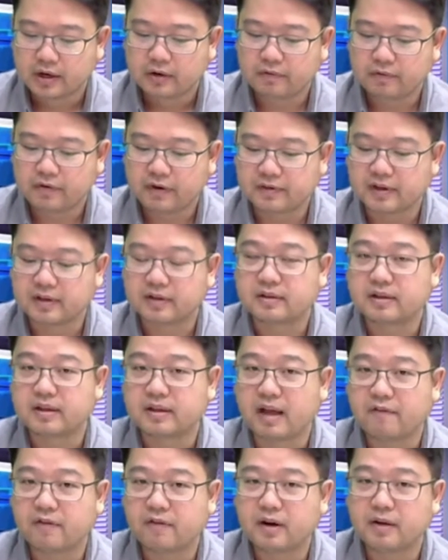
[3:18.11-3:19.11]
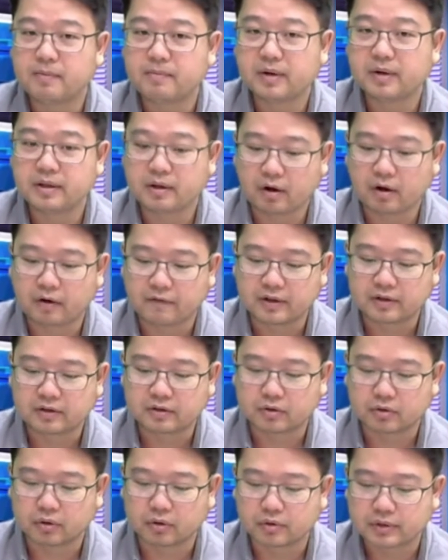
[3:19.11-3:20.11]
With the development of the
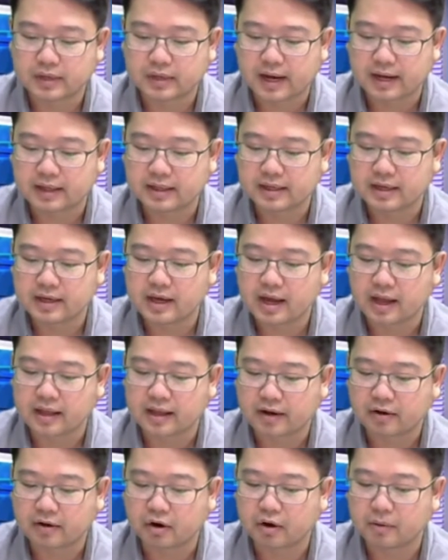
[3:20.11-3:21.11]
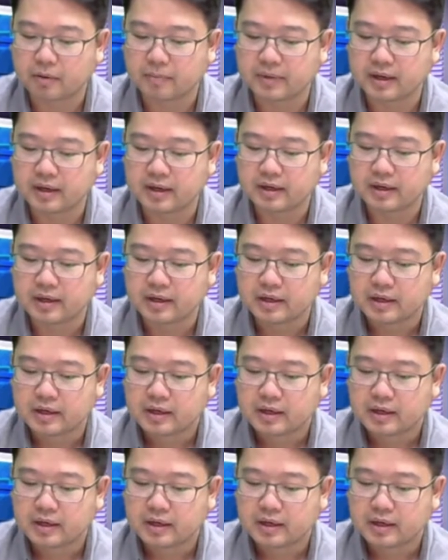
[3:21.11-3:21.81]
society and economy,